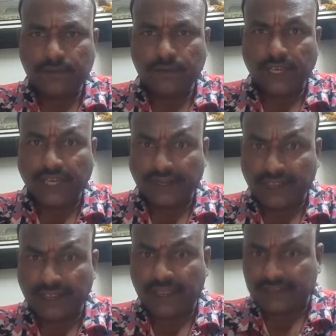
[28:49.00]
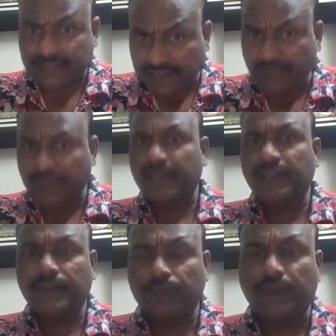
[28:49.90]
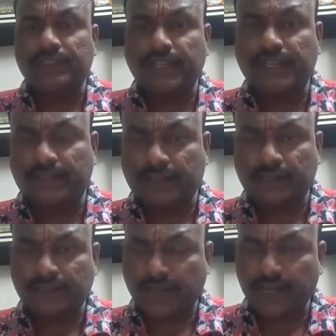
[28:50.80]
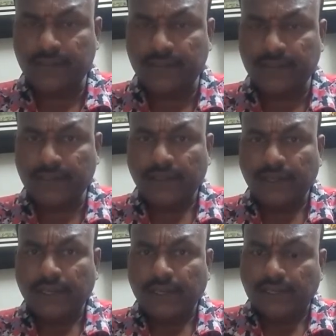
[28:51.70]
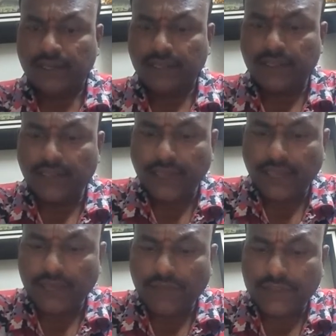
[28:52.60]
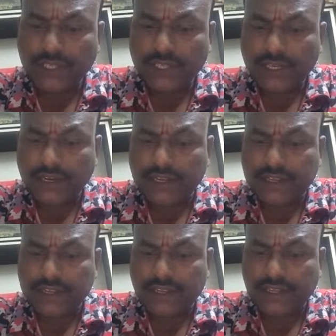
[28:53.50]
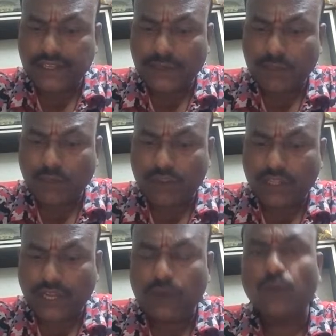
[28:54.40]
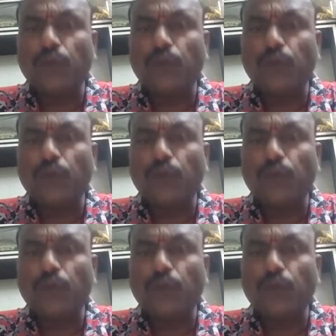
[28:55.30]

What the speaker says: where he is living at present, right? They visit a destination more than